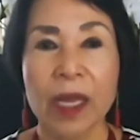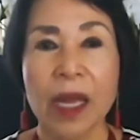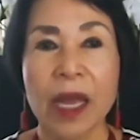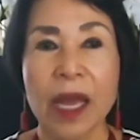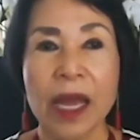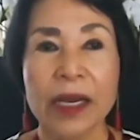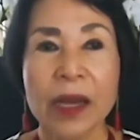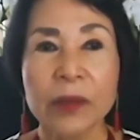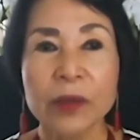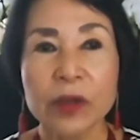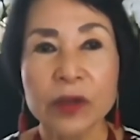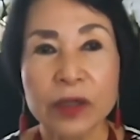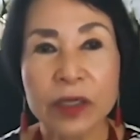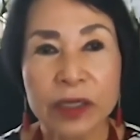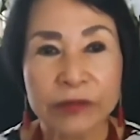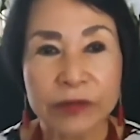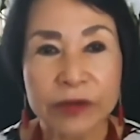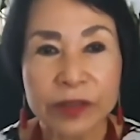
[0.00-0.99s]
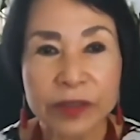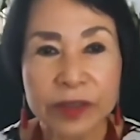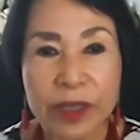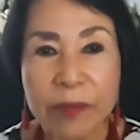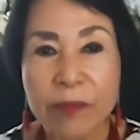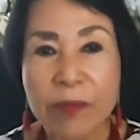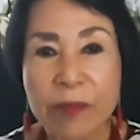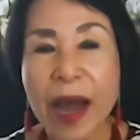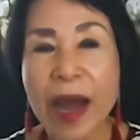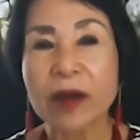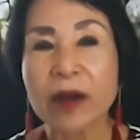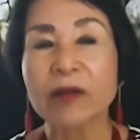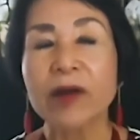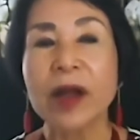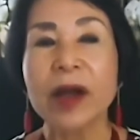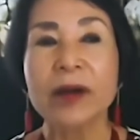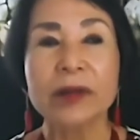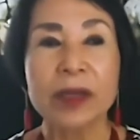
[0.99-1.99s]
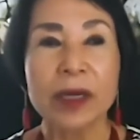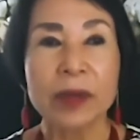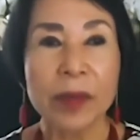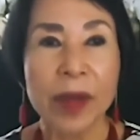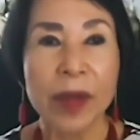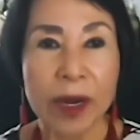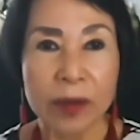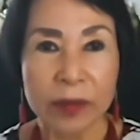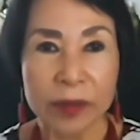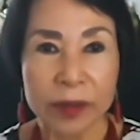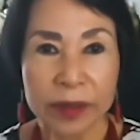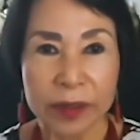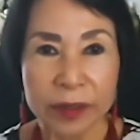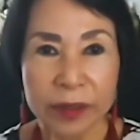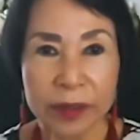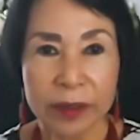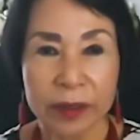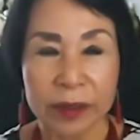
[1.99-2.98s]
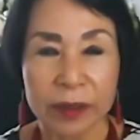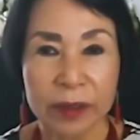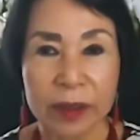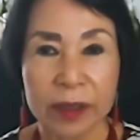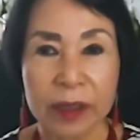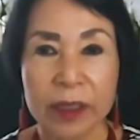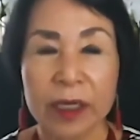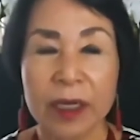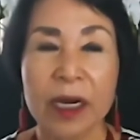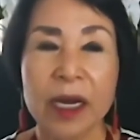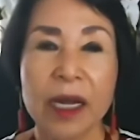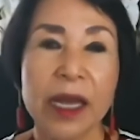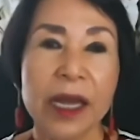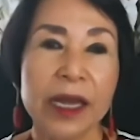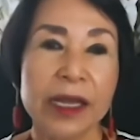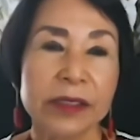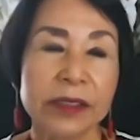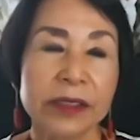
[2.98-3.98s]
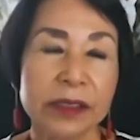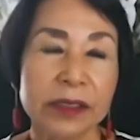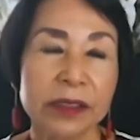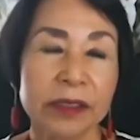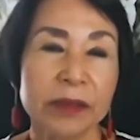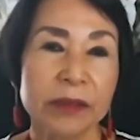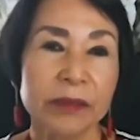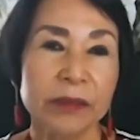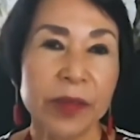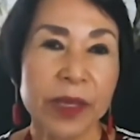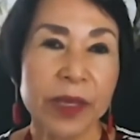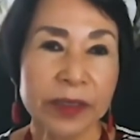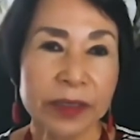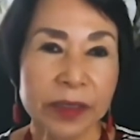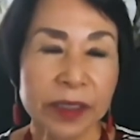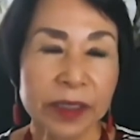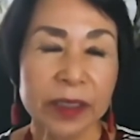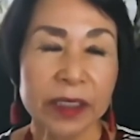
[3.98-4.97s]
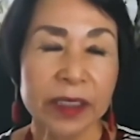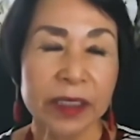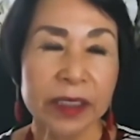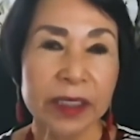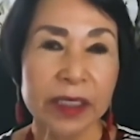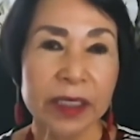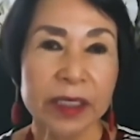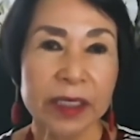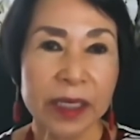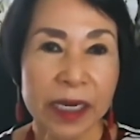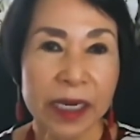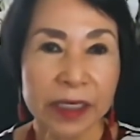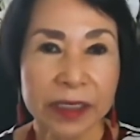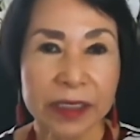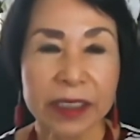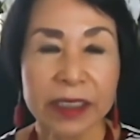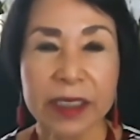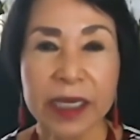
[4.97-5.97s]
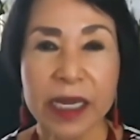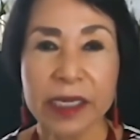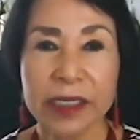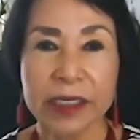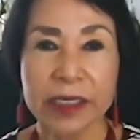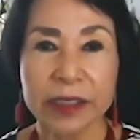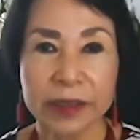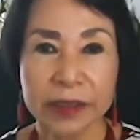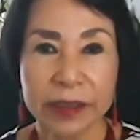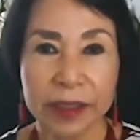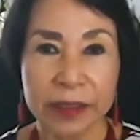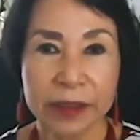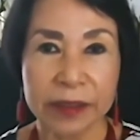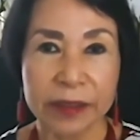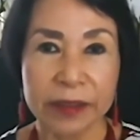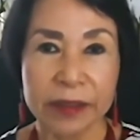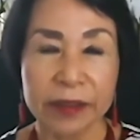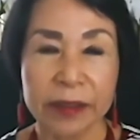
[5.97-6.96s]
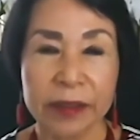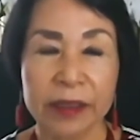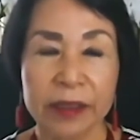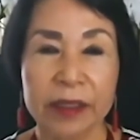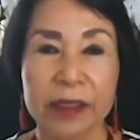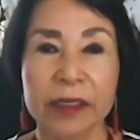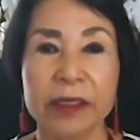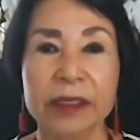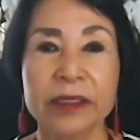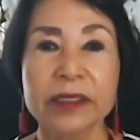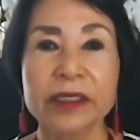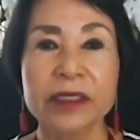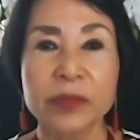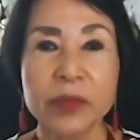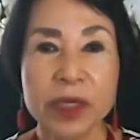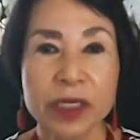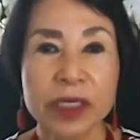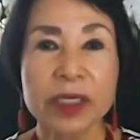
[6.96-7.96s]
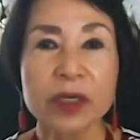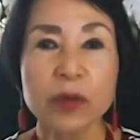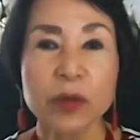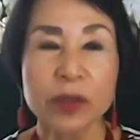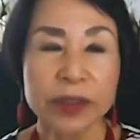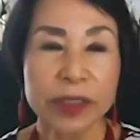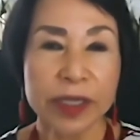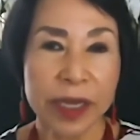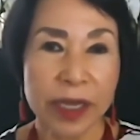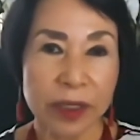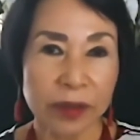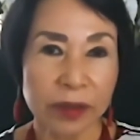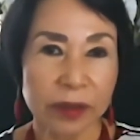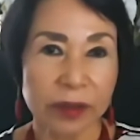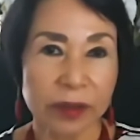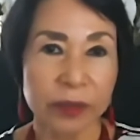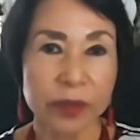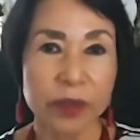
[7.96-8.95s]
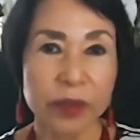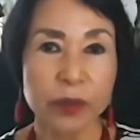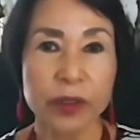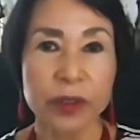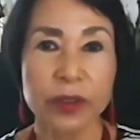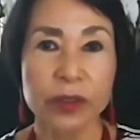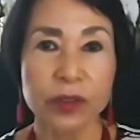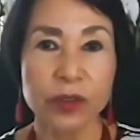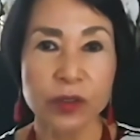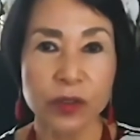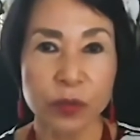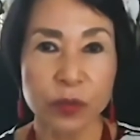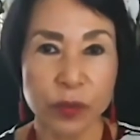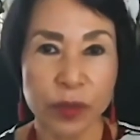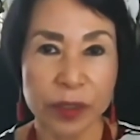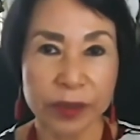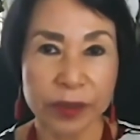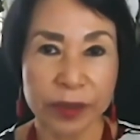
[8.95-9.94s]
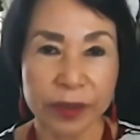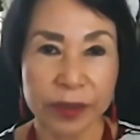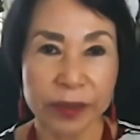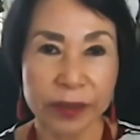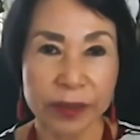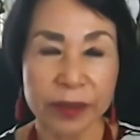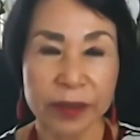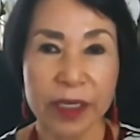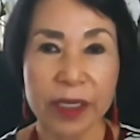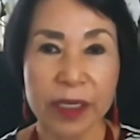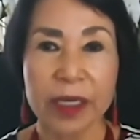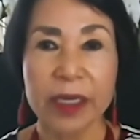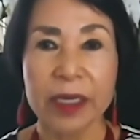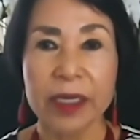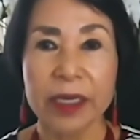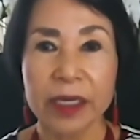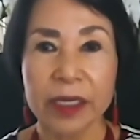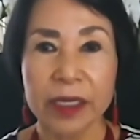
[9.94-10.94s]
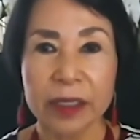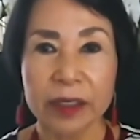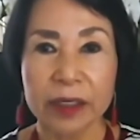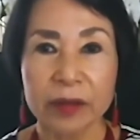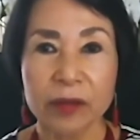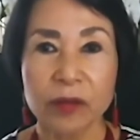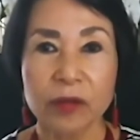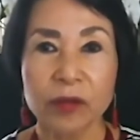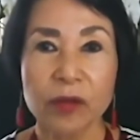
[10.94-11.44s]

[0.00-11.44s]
And I'm going to give you some background about it. And basically, in 1986, this meeting was held between the 2 presidents in